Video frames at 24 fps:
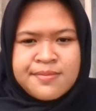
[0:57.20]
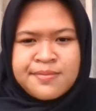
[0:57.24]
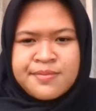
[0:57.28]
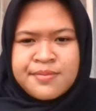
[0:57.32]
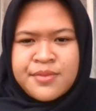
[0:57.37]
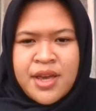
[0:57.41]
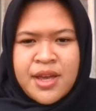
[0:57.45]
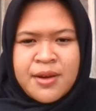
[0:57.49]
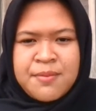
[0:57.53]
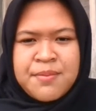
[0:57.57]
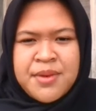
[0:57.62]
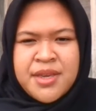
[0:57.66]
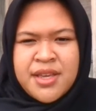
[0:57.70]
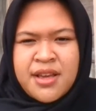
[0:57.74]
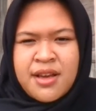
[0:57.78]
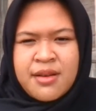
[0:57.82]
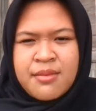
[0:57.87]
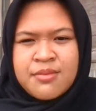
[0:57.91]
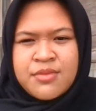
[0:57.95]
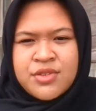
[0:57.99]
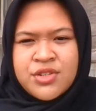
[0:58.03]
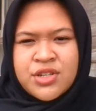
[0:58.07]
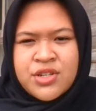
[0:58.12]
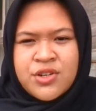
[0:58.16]
and
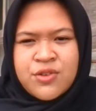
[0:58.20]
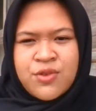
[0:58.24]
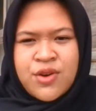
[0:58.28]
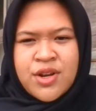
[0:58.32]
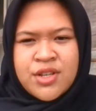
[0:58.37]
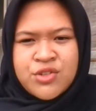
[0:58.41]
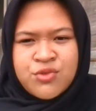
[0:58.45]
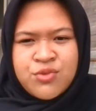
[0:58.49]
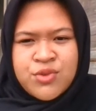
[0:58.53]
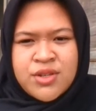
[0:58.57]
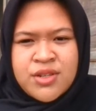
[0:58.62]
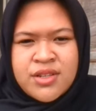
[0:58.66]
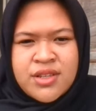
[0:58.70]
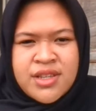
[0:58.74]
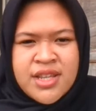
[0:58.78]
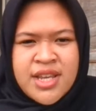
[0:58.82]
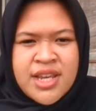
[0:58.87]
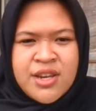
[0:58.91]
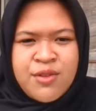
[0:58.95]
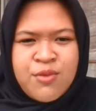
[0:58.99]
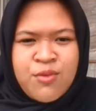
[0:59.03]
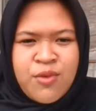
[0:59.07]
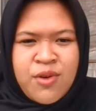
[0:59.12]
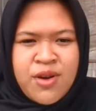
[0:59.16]
becomes irrational.
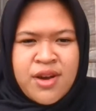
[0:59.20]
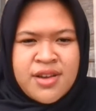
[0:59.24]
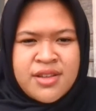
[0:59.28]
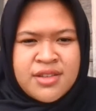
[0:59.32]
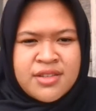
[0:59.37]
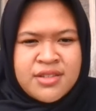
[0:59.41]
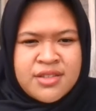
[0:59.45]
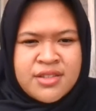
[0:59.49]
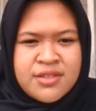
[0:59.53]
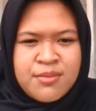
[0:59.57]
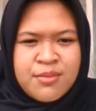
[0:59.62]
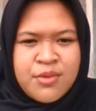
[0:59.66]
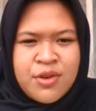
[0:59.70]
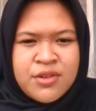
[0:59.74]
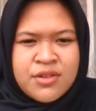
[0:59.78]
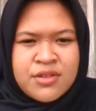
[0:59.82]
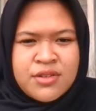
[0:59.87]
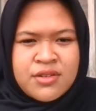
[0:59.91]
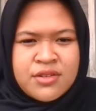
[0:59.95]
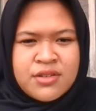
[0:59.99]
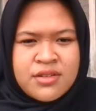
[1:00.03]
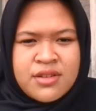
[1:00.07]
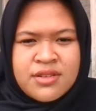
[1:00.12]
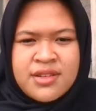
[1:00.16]
Lenny whines about
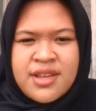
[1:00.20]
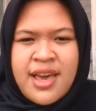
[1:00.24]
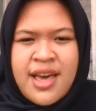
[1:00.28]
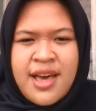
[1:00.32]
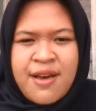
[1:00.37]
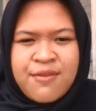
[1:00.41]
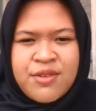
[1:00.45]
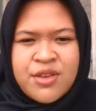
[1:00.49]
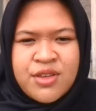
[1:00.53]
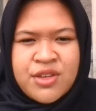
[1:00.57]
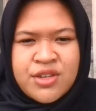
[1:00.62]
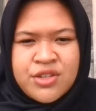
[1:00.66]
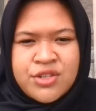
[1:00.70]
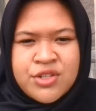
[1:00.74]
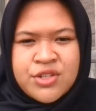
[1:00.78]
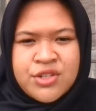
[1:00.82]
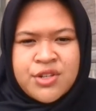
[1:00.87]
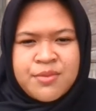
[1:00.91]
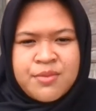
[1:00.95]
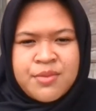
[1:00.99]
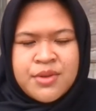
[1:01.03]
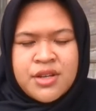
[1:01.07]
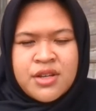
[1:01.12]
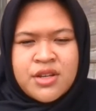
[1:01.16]
not having
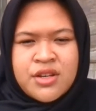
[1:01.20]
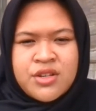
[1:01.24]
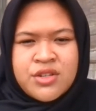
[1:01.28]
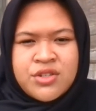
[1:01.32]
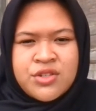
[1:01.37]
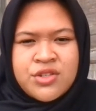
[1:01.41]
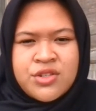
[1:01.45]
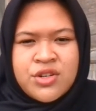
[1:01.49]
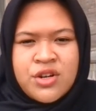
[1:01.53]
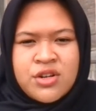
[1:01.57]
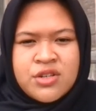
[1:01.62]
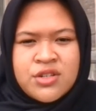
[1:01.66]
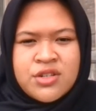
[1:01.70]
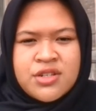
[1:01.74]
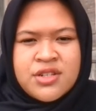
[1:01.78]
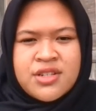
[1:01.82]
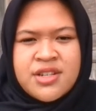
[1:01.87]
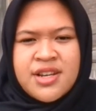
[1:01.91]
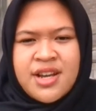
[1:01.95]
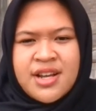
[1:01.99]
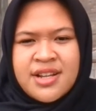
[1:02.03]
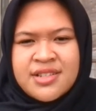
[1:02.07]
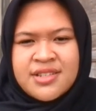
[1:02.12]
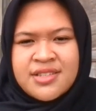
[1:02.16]
ketchup. George
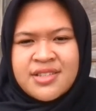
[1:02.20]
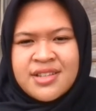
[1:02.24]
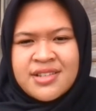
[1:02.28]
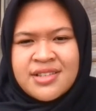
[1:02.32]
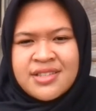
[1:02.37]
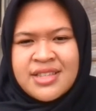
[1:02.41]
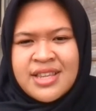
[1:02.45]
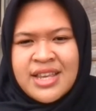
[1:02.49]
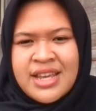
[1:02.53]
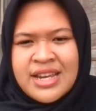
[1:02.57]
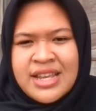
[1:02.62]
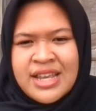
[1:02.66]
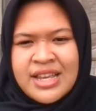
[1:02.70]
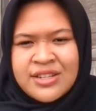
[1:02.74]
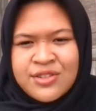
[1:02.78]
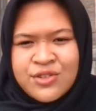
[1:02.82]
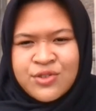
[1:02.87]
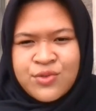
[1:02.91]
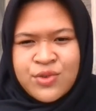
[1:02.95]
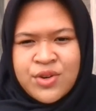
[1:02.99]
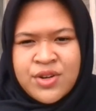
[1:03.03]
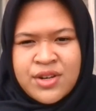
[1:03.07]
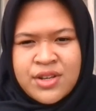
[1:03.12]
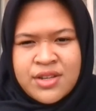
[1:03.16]
yells that Lenny
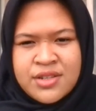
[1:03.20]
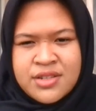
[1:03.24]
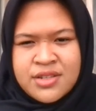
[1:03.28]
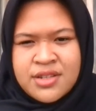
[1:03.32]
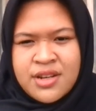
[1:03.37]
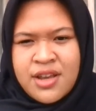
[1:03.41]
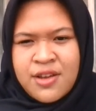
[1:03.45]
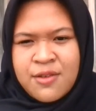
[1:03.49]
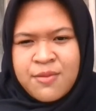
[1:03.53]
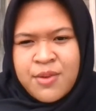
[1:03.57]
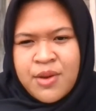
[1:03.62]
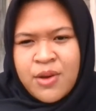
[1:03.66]
has ruined his life by